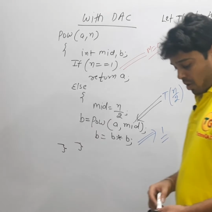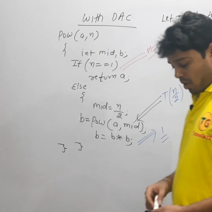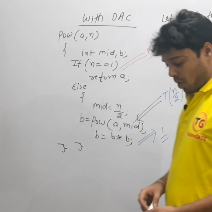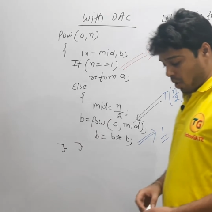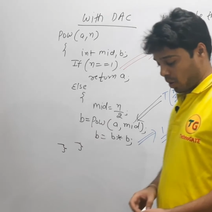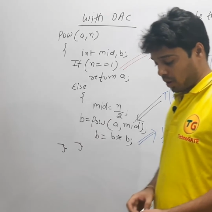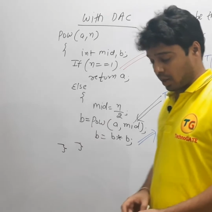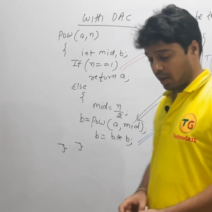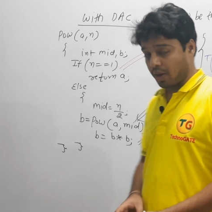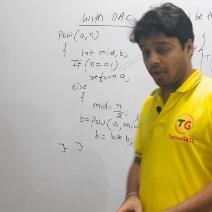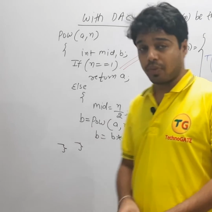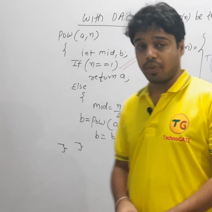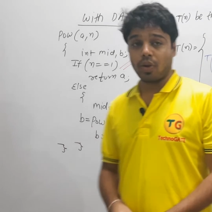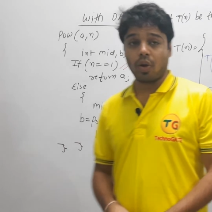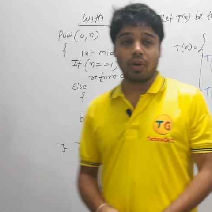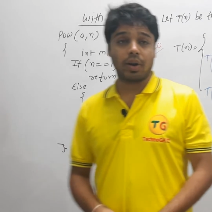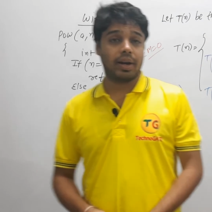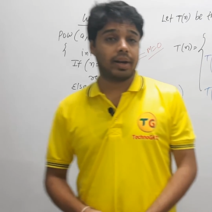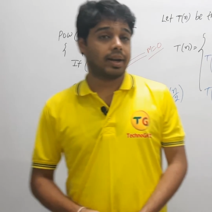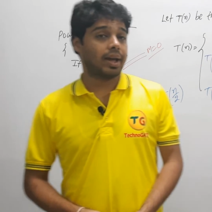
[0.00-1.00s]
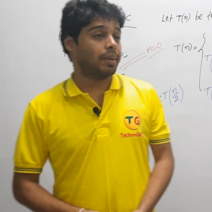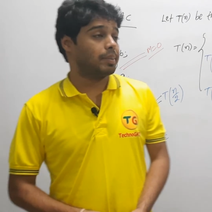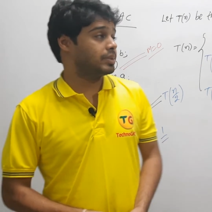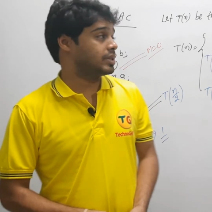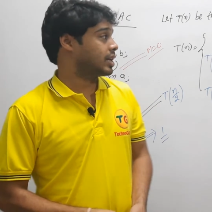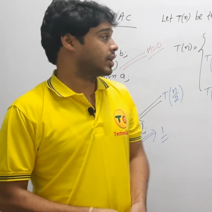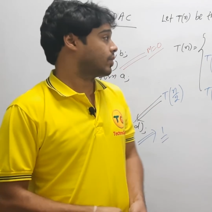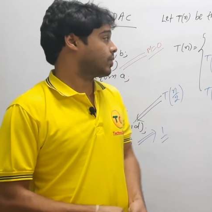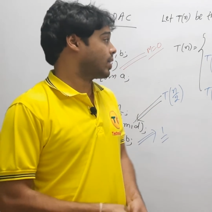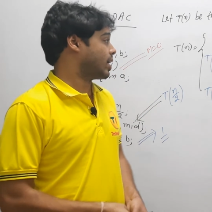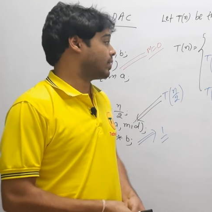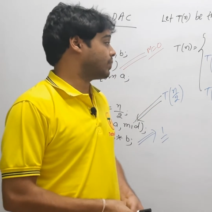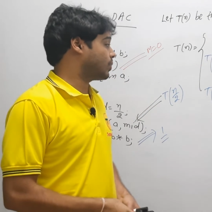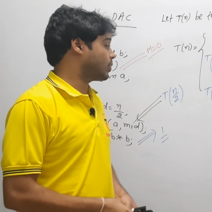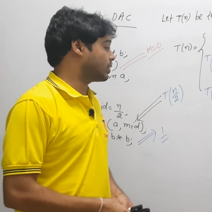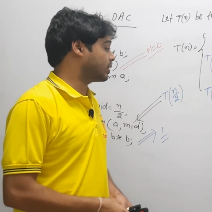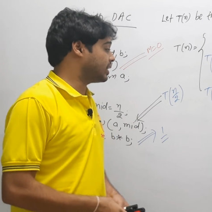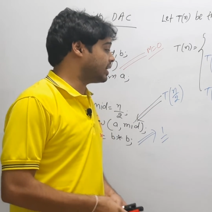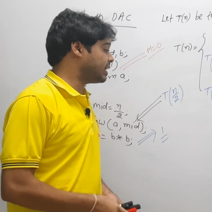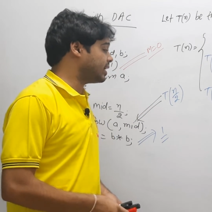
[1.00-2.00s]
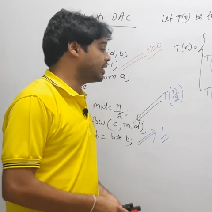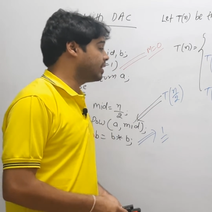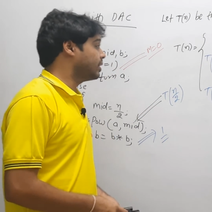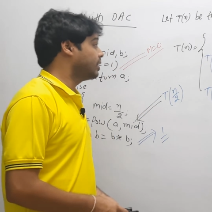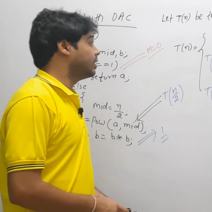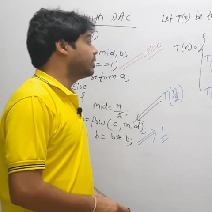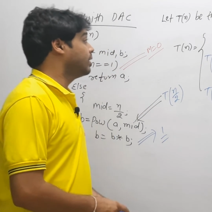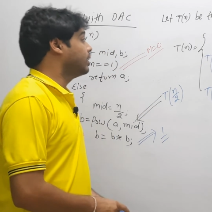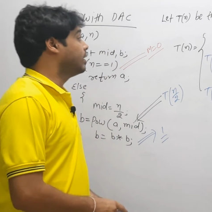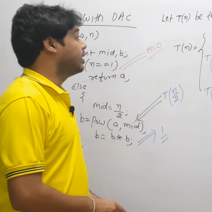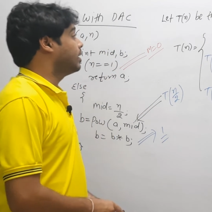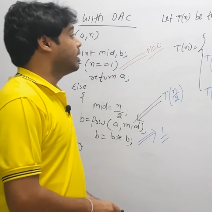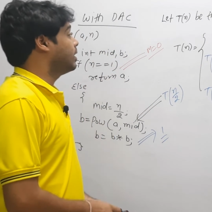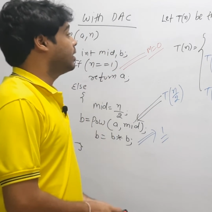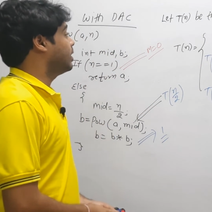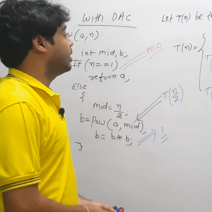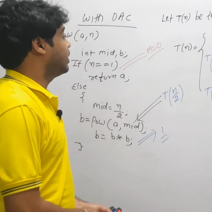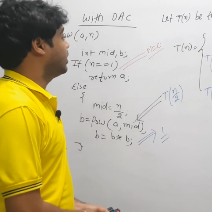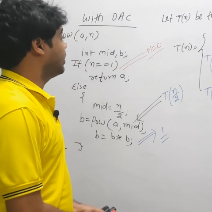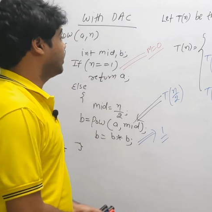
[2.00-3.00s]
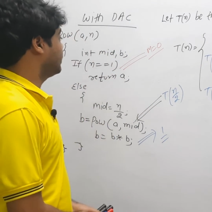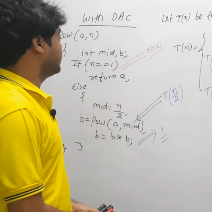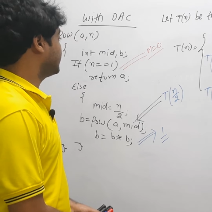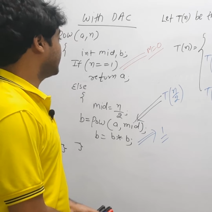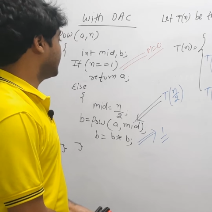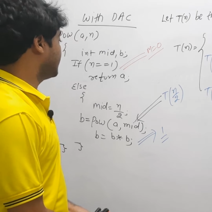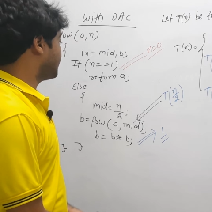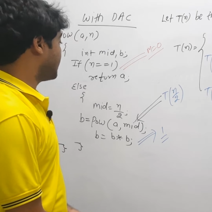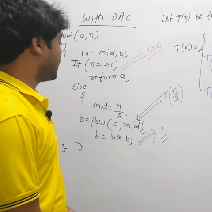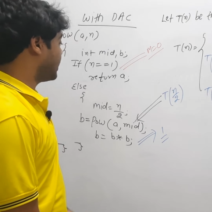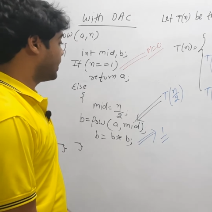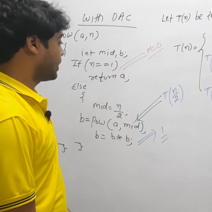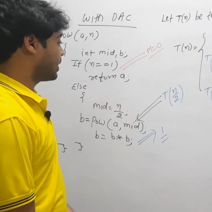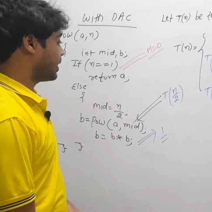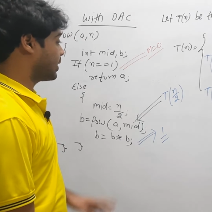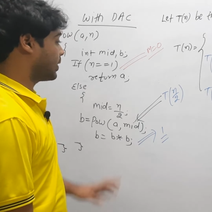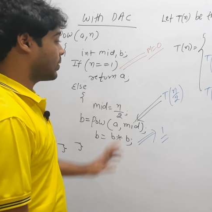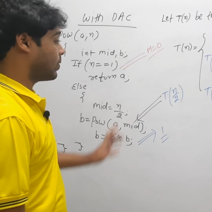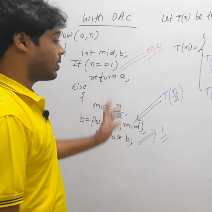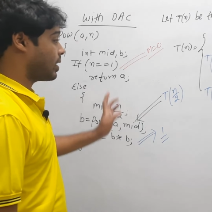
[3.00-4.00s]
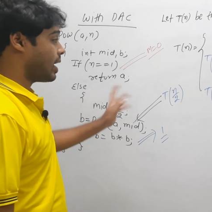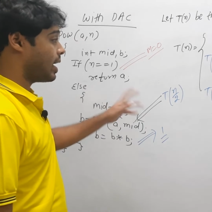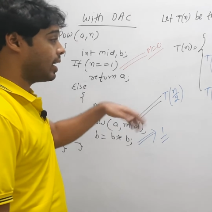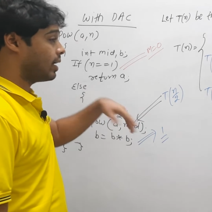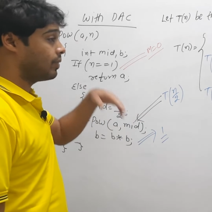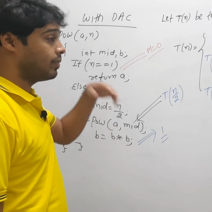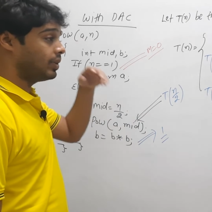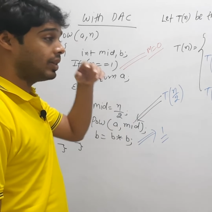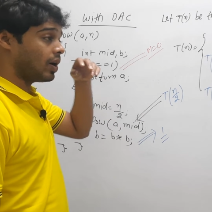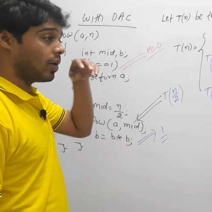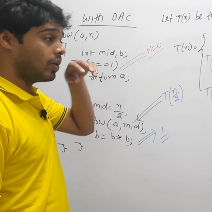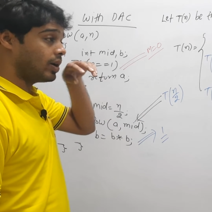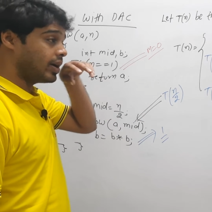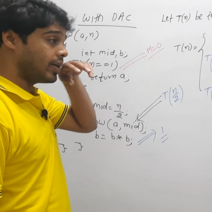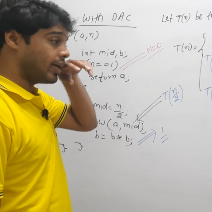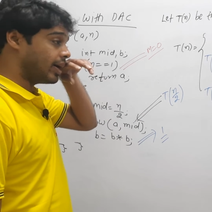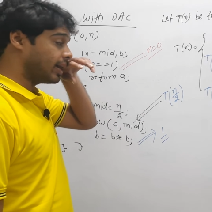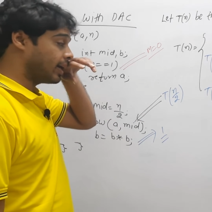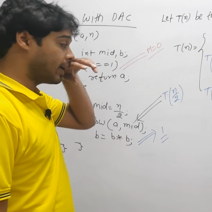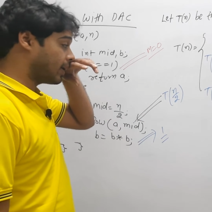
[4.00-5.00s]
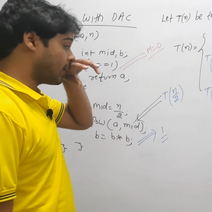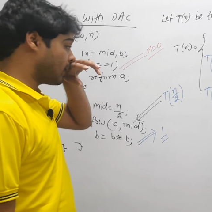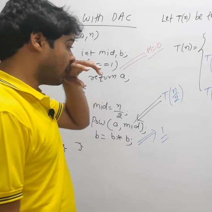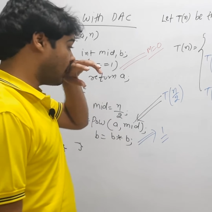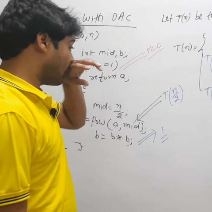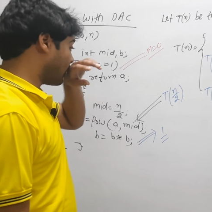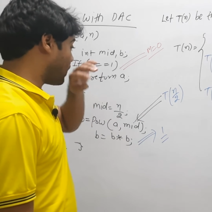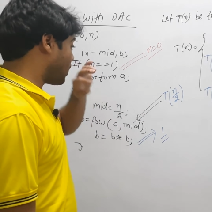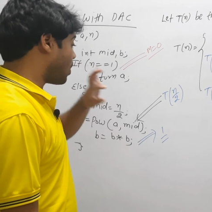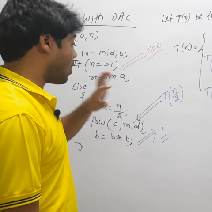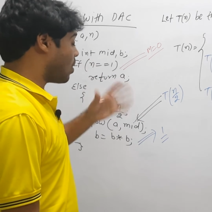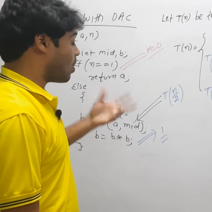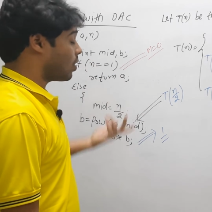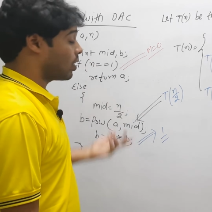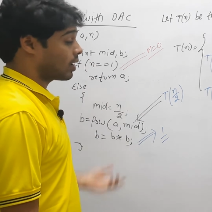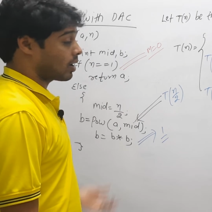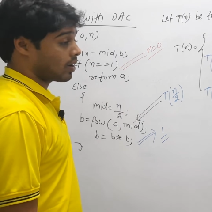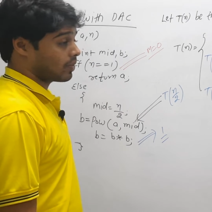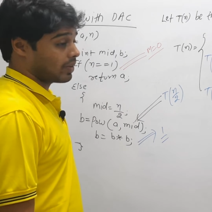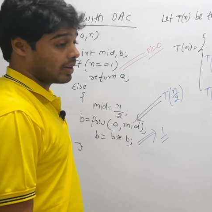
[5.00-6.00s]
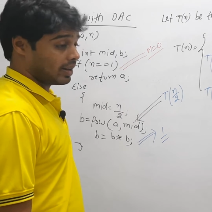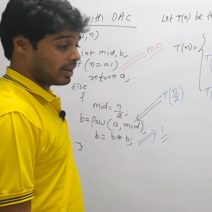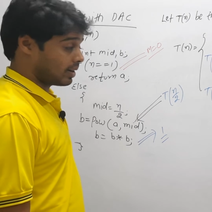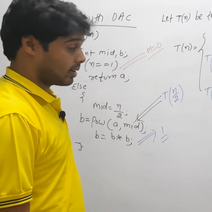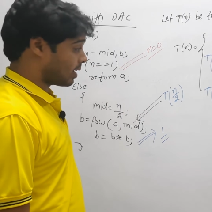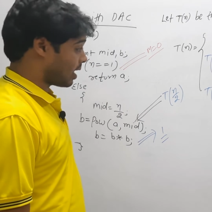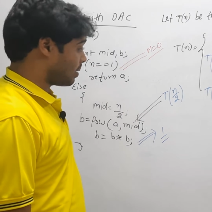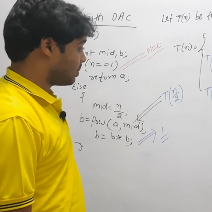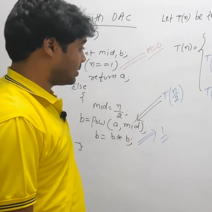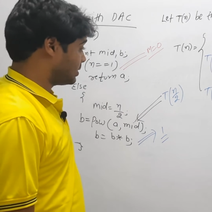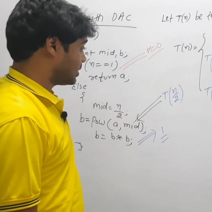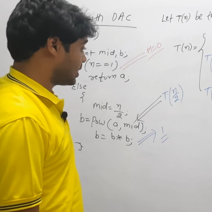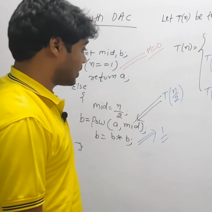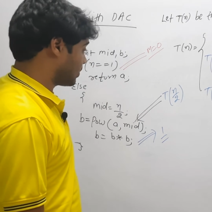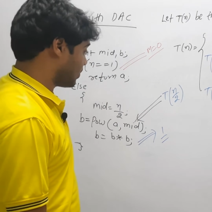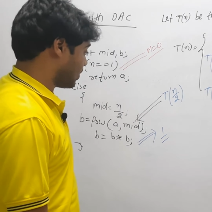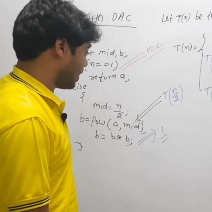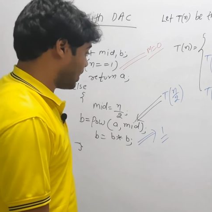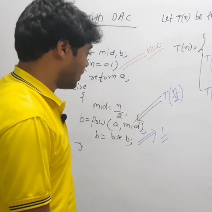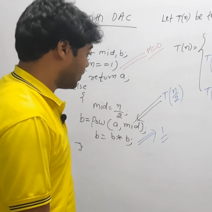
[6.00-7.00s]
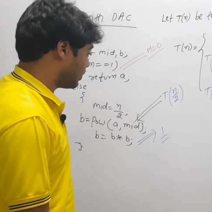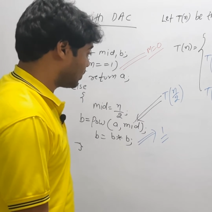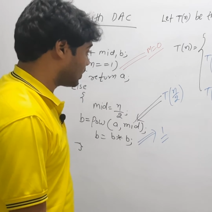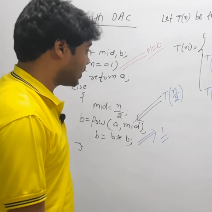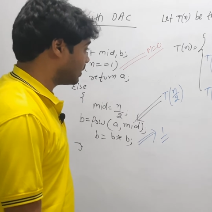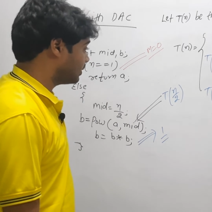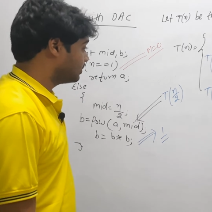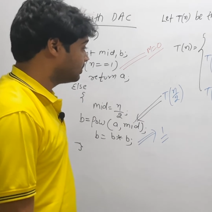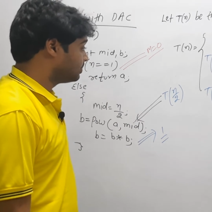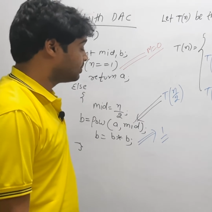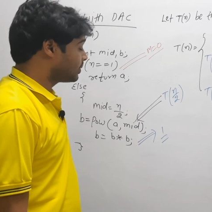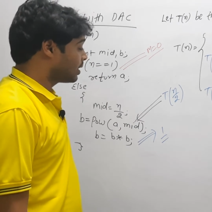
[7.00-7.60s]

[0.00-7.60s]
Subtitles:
order of log n time is required for the with the divide and conquer, and without divide and conquer, order of n time is required. Okay,